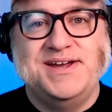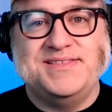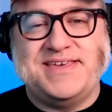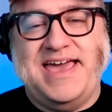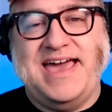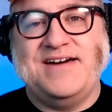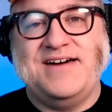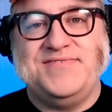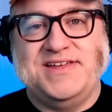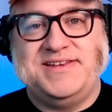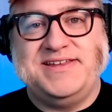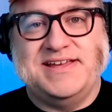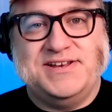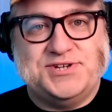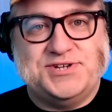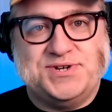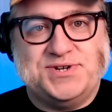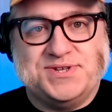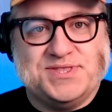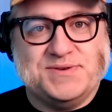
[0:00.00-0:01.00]
They have the
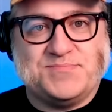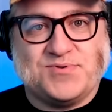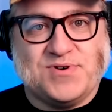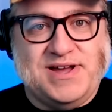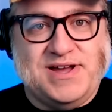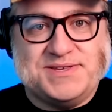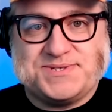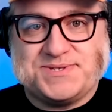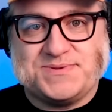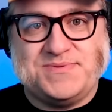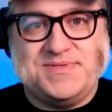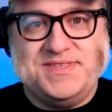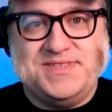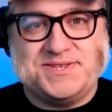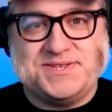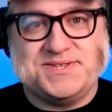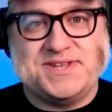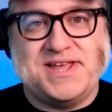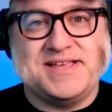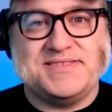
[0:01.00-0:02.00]
attention of the press.
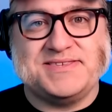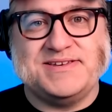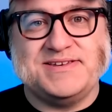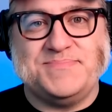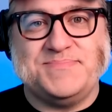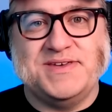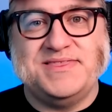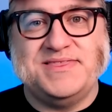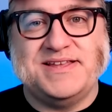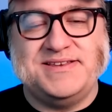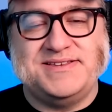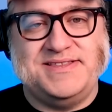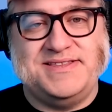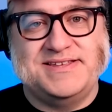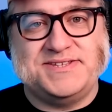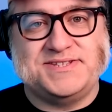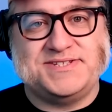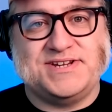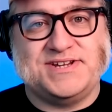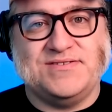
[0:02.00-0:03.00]
This is not something that
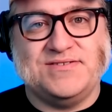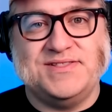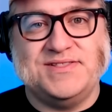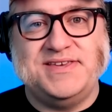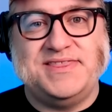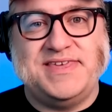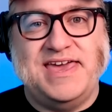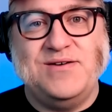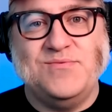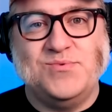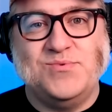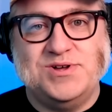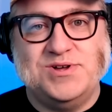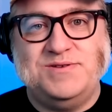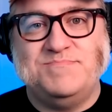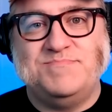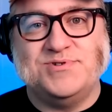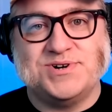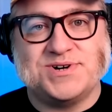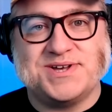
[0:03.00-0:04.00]
necessarily they
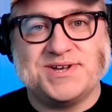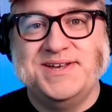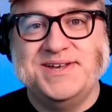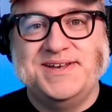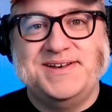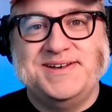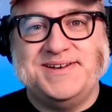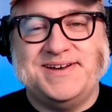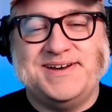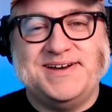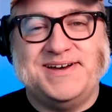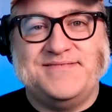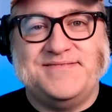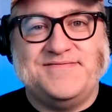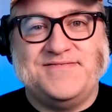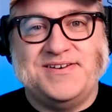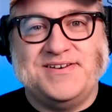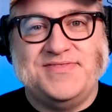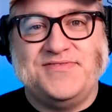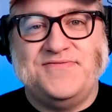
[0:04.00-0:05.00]
would book uh,
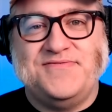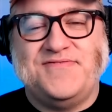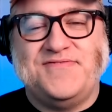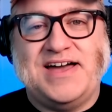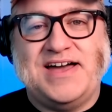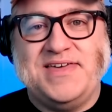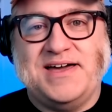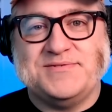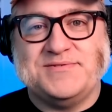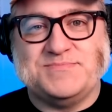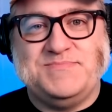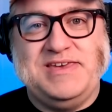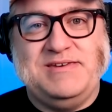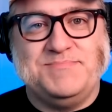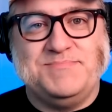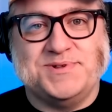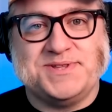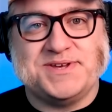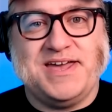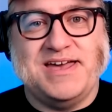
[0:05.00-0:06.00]
five thousand
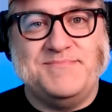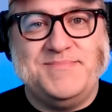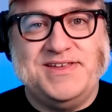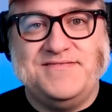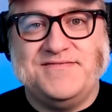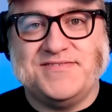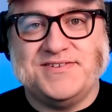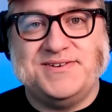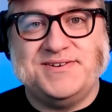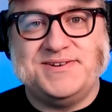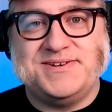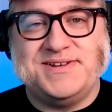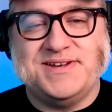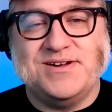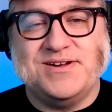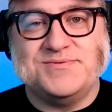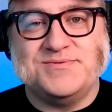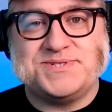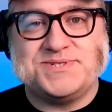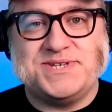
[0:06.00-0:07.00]
people to come in for to
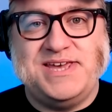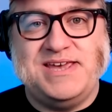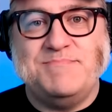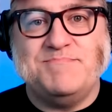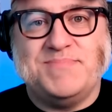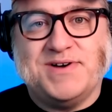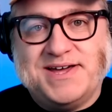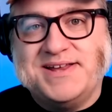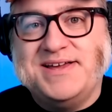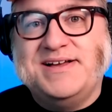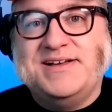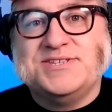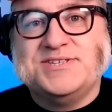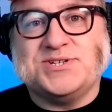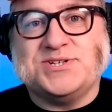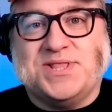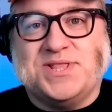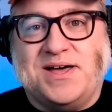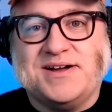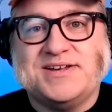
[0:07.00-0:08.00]
go see. But
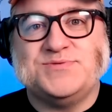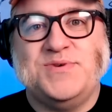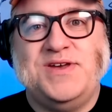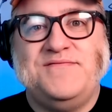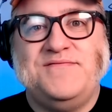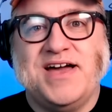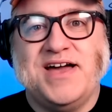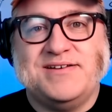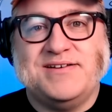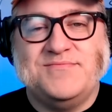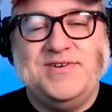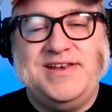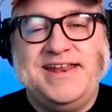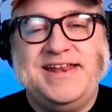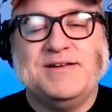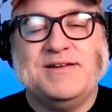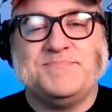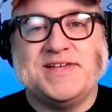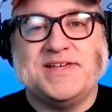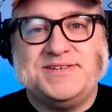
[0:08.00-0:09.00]
so long as we've got, we
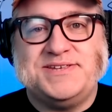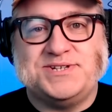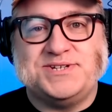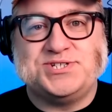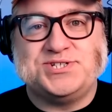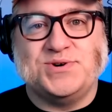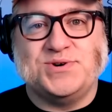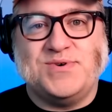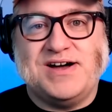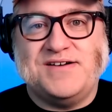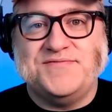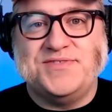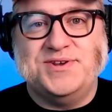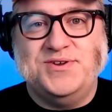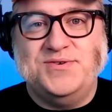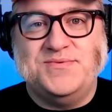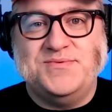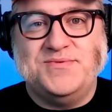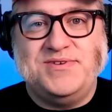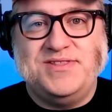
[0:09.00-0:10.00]
need a place to show off the
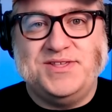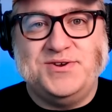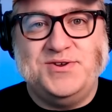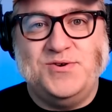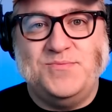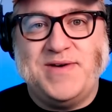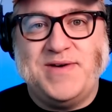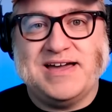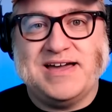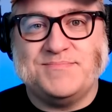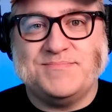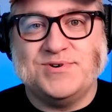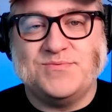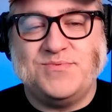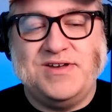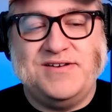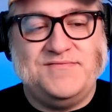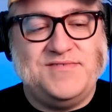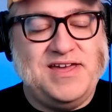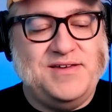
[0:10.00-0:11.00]
new the new MacBook.
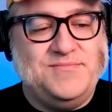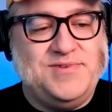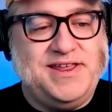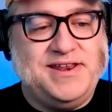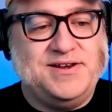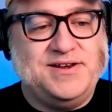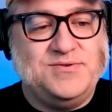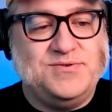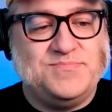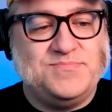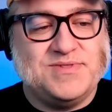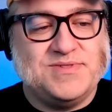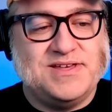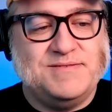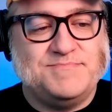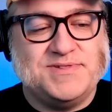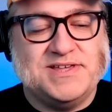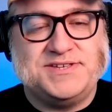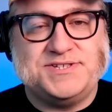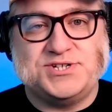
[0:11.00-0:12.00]
We need a new
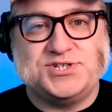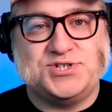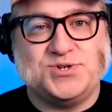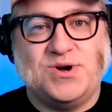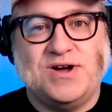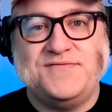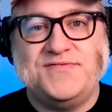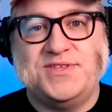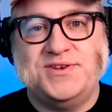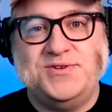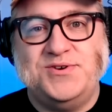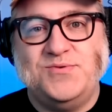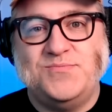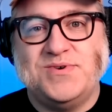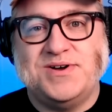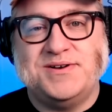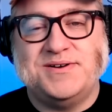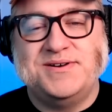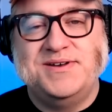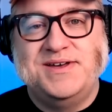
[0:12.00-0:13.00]
uh, place to show off the new
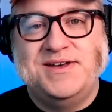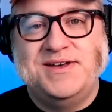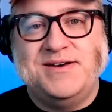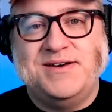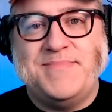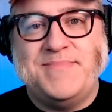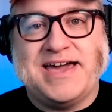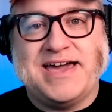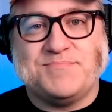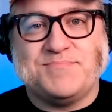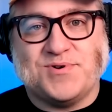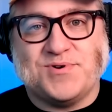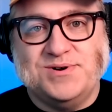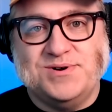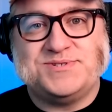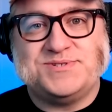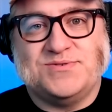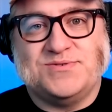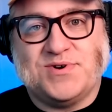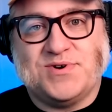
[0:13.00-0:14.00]
uh, Mac
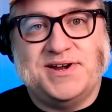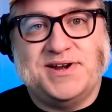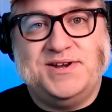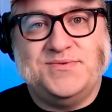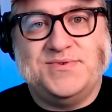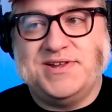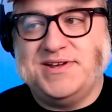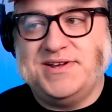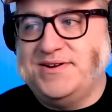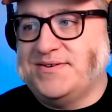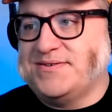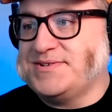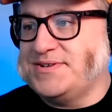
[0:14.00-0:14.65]
Pro. So we're going to do it here.